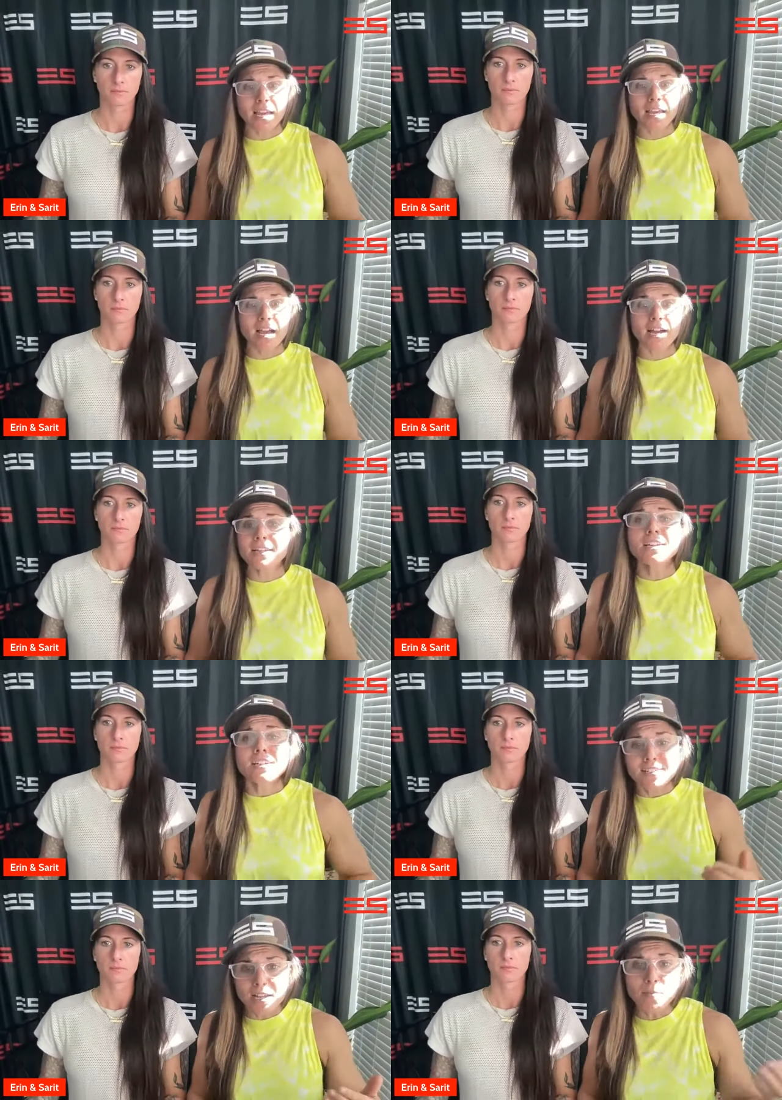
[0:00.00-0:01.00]
Speaker 1: and AI,
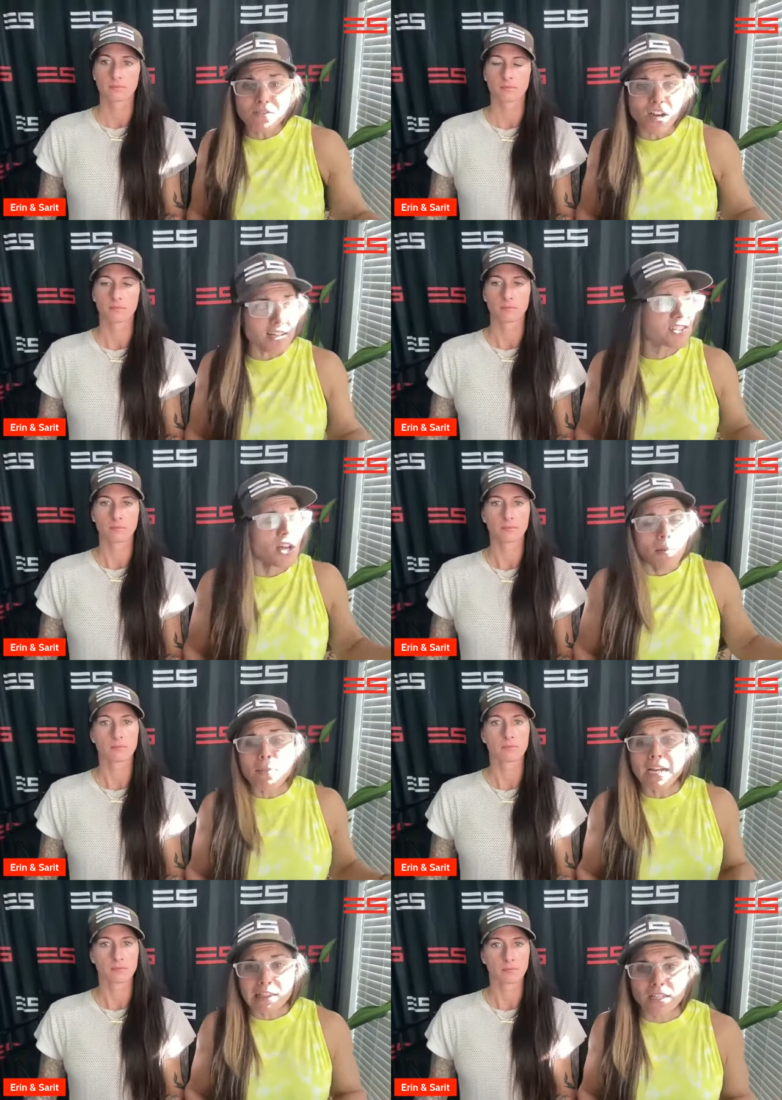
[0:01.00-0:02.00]
some of us
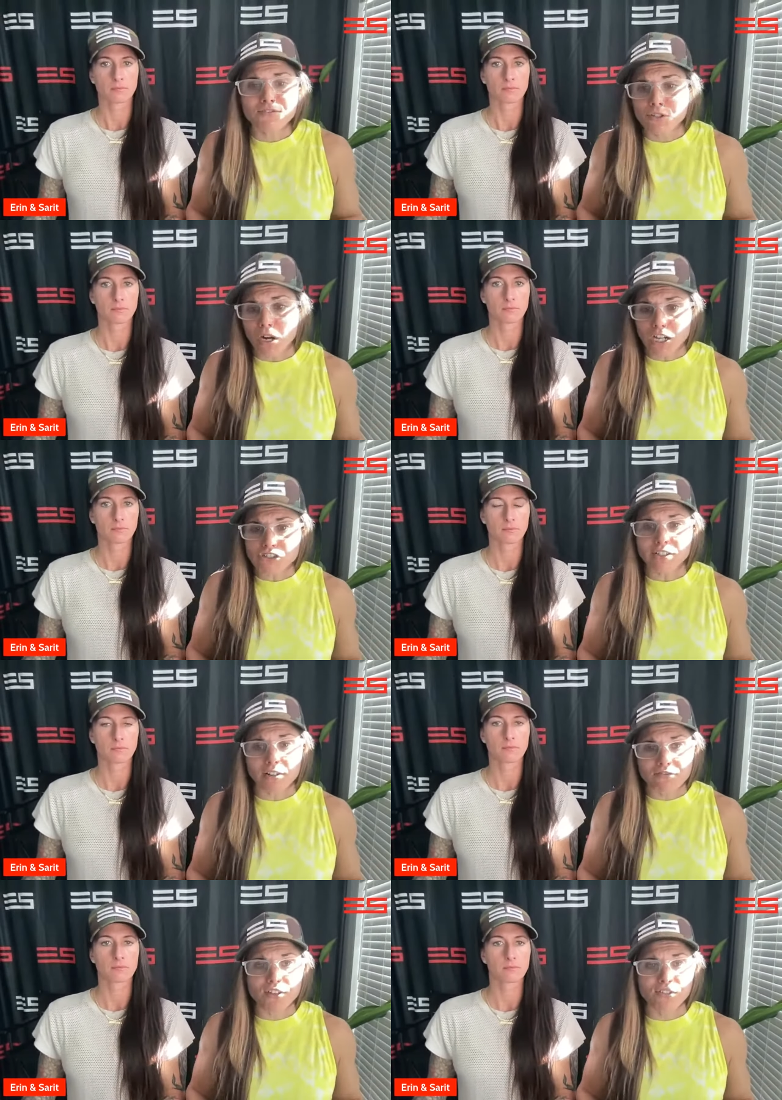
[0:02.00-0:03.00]
might live to
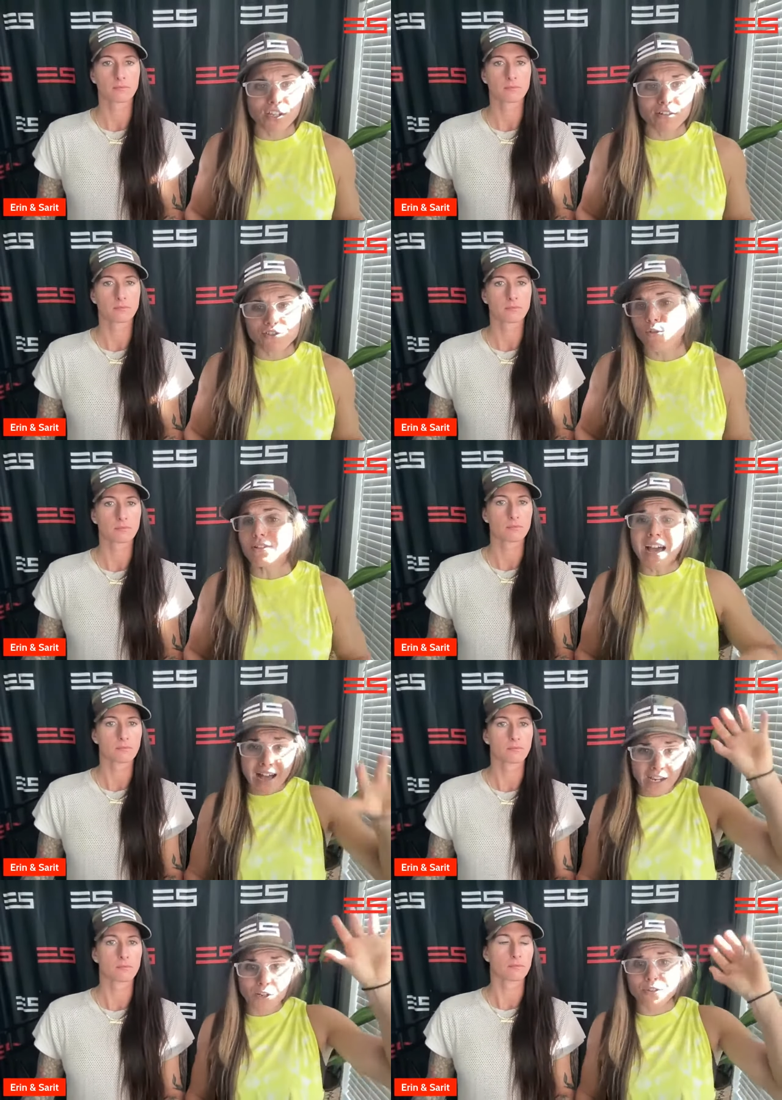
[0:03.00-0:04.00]
150 years old.
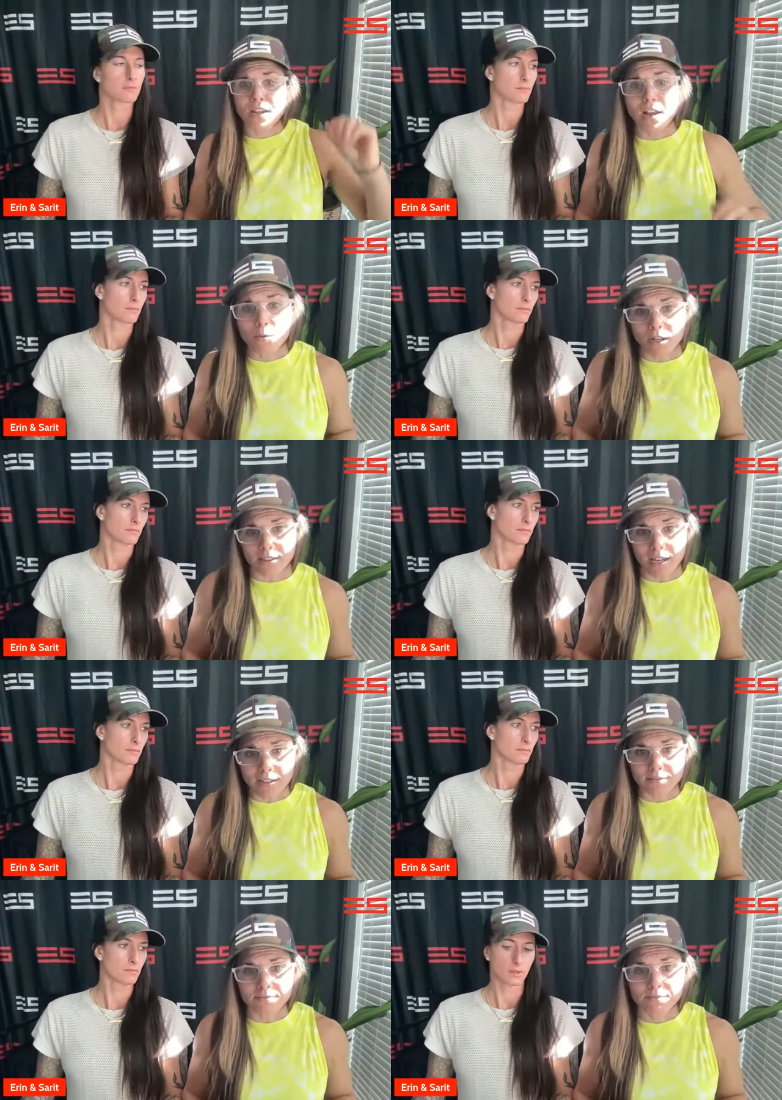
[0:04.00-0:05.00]
I know that I want that.
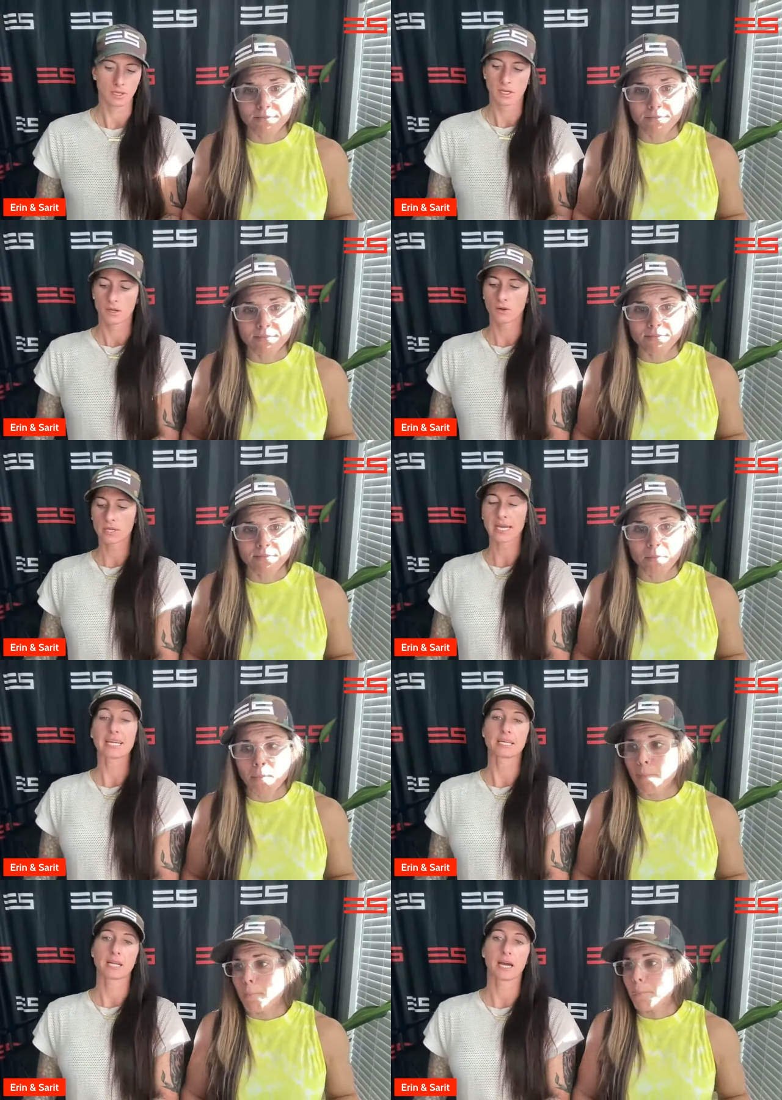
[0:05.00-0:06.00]
Speaker 2: Okay,
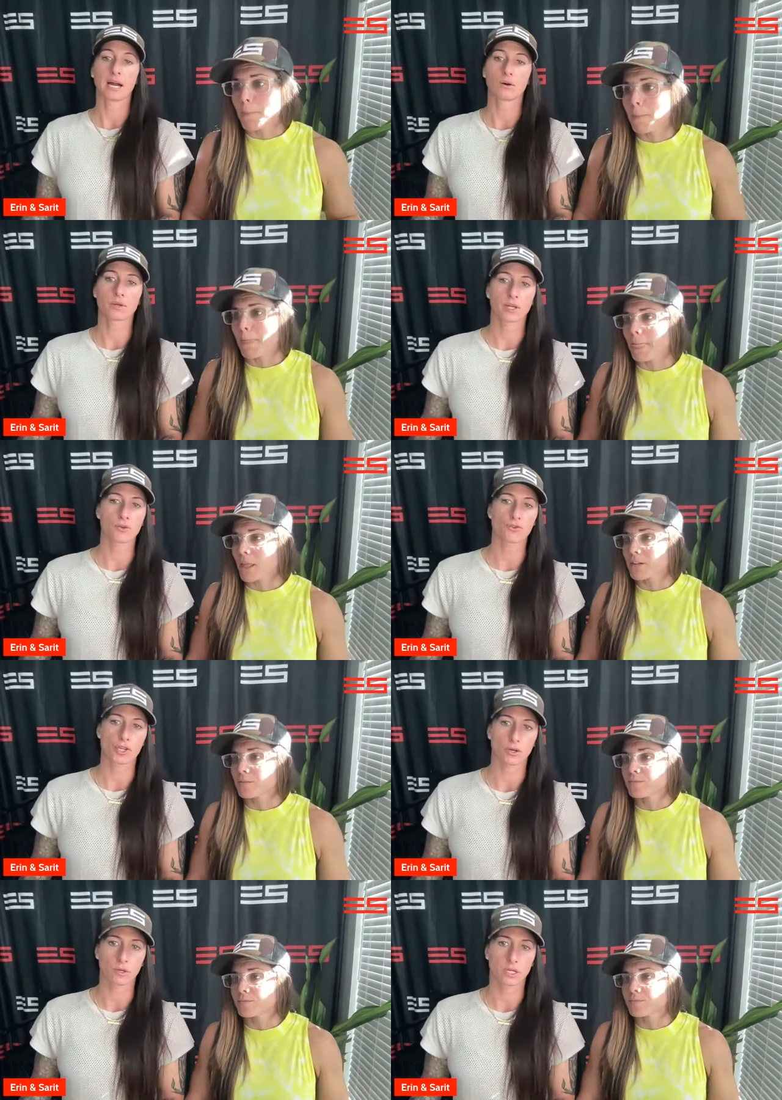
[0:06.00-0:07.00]
and how can you
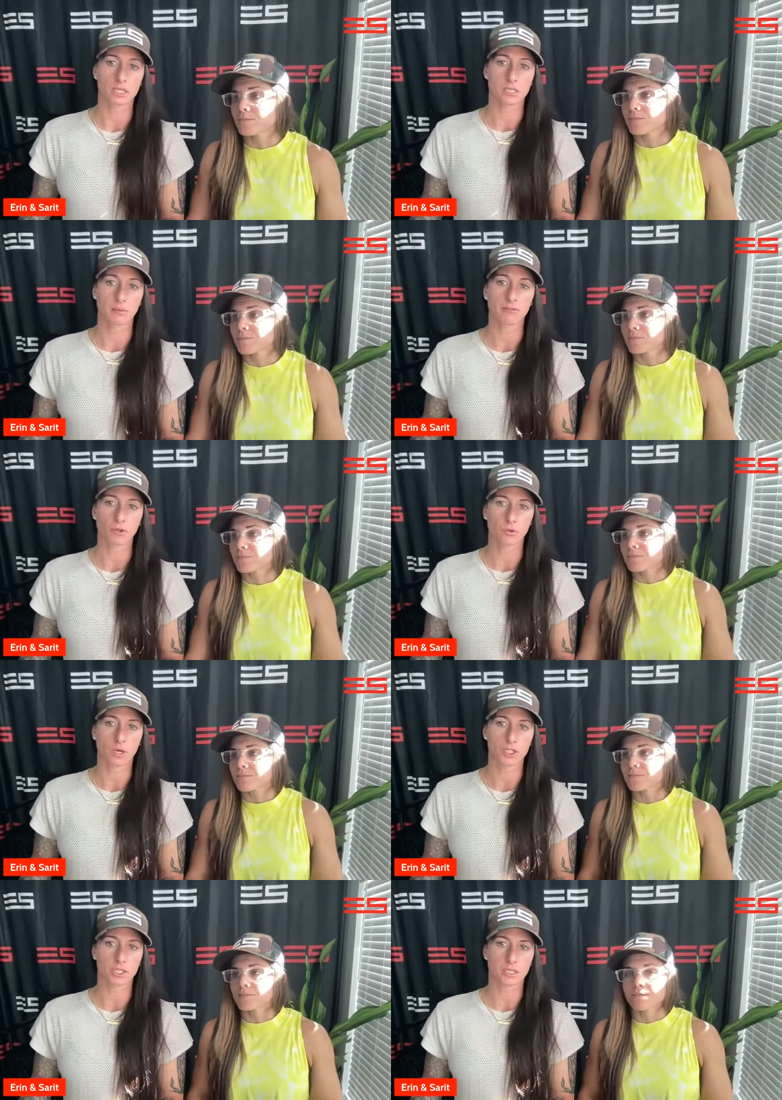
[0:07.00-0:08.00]
show us? Some of you are
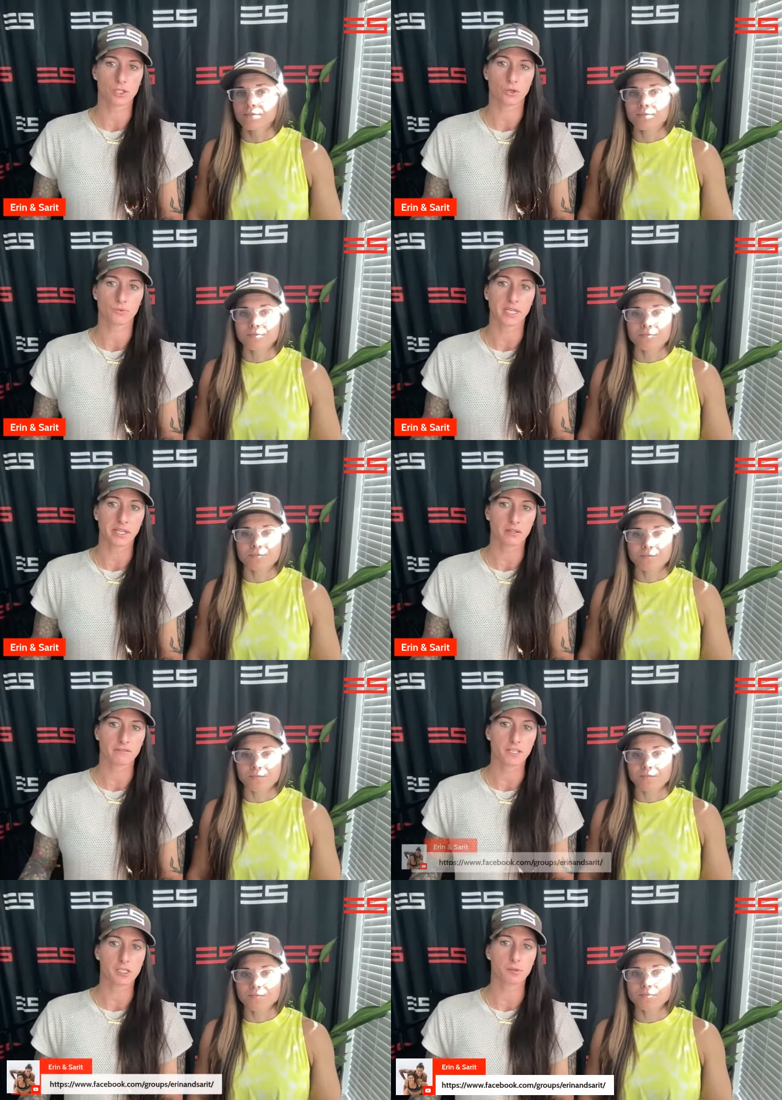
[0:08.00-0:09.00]
watching this already on
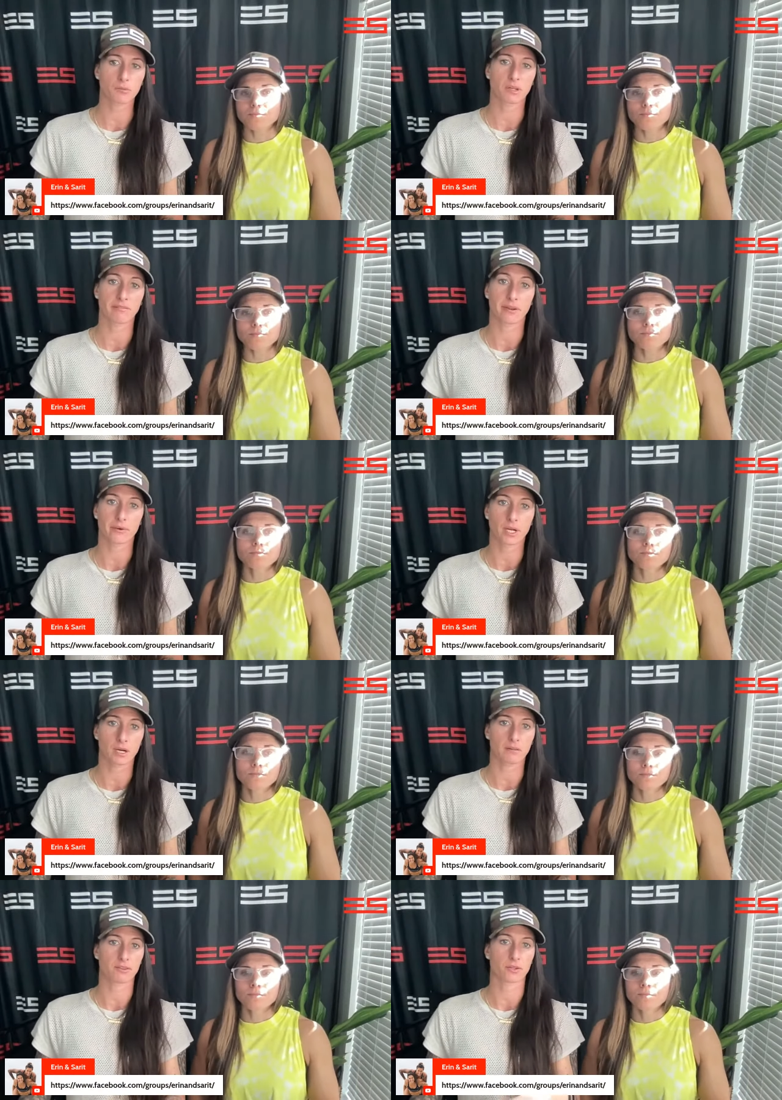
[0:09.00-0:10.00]
Facebook, but if you're
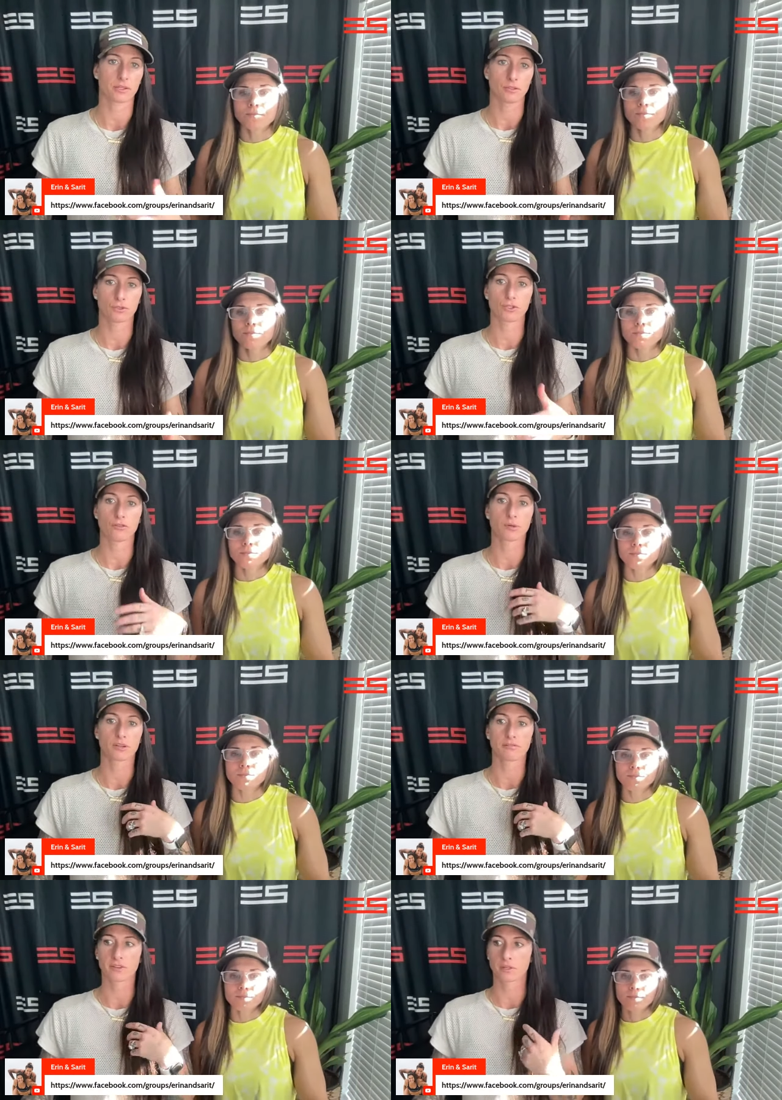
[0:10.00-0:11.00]
not, if you're on YouTube or
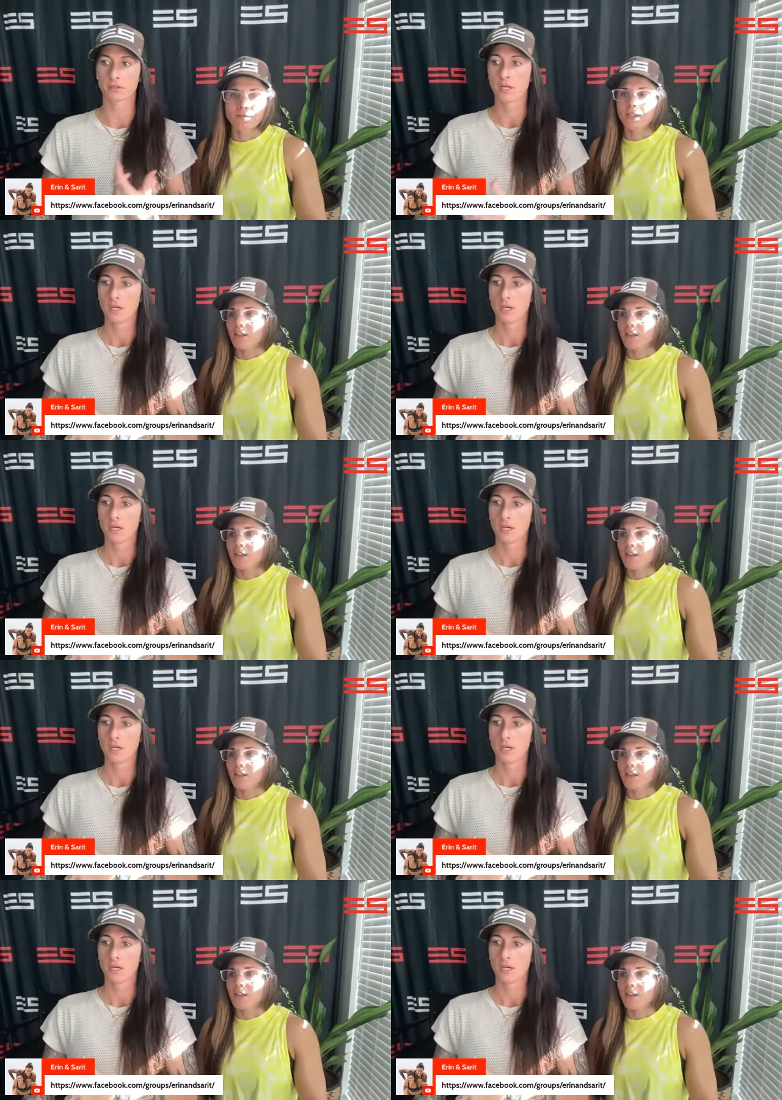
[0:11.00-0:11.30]
if you're